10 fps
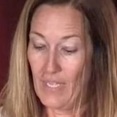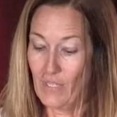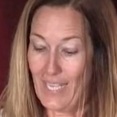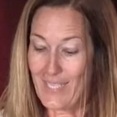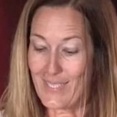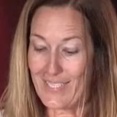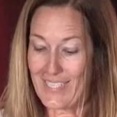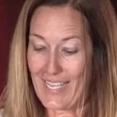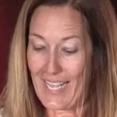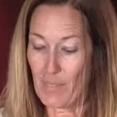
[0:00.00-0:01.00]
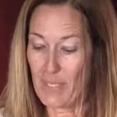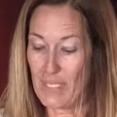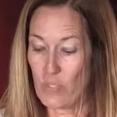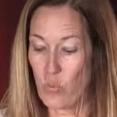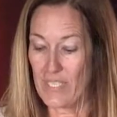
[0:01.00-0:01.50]
Lastly,
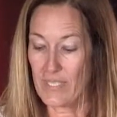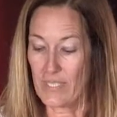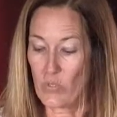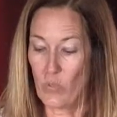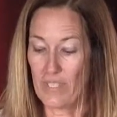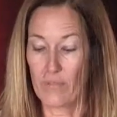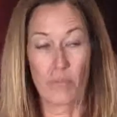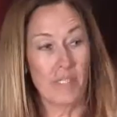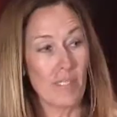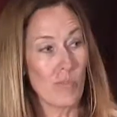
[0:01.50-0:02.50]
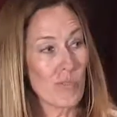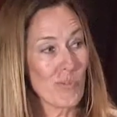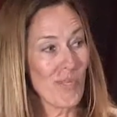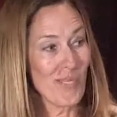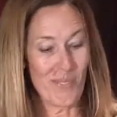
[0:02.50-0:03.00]
AB 2623, which
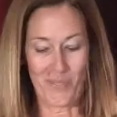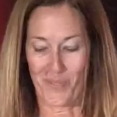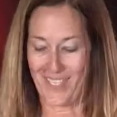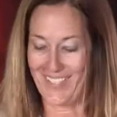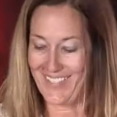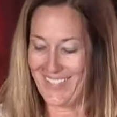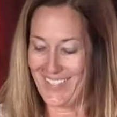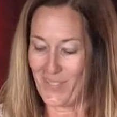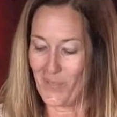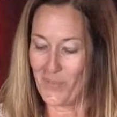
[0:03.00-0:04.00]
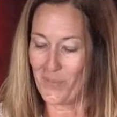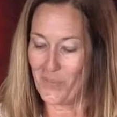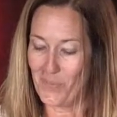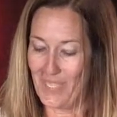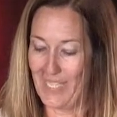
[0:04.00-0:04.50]
was also signed
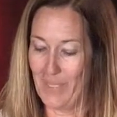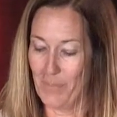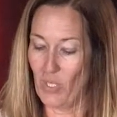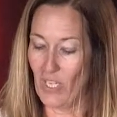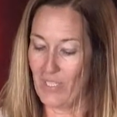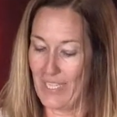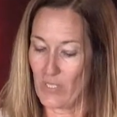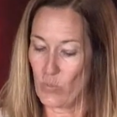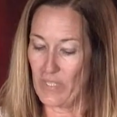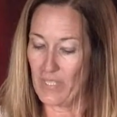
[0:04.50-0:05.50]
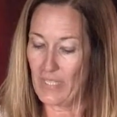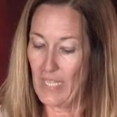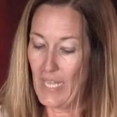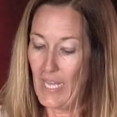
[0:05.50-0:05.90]
into law last week,